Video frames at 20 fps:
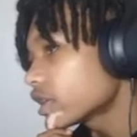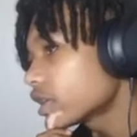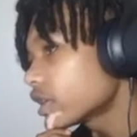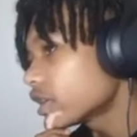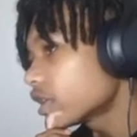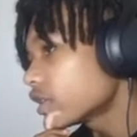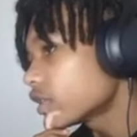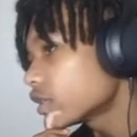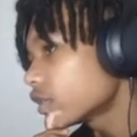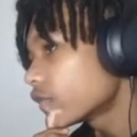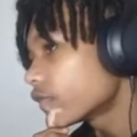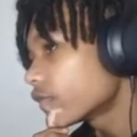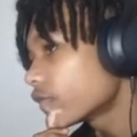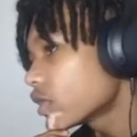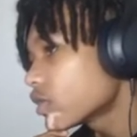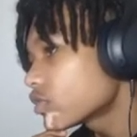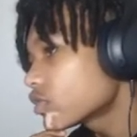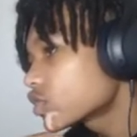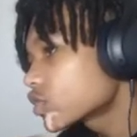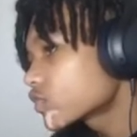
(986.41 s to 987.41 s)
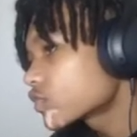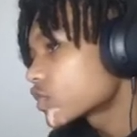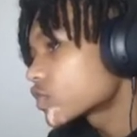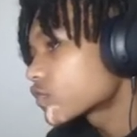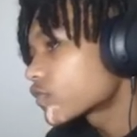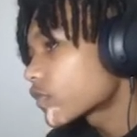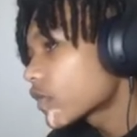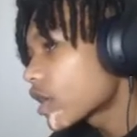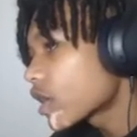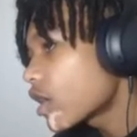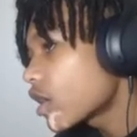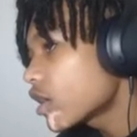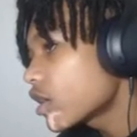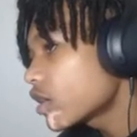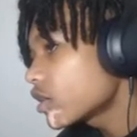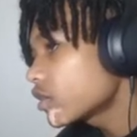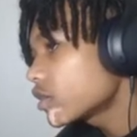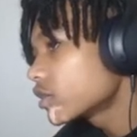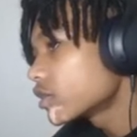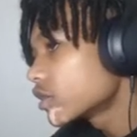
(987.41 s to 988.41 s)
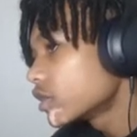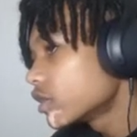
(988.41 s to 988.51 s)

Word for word: and the vocals was raw.